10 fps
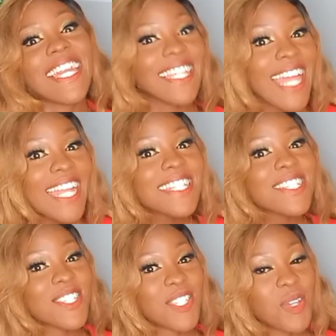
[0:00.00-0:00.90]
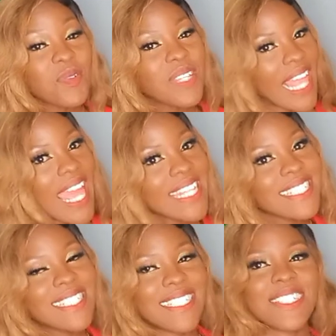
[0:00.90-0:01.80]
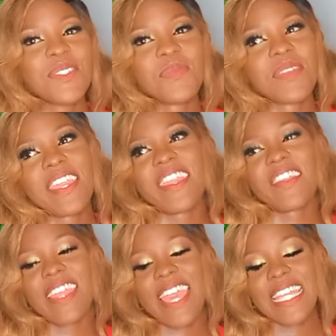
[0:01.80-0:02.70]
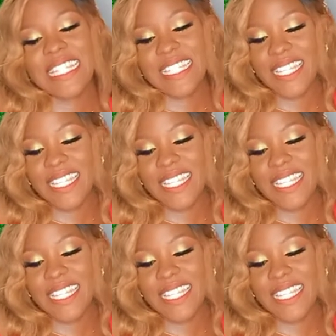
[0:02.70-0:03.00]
Glad, so glad to be here, guys.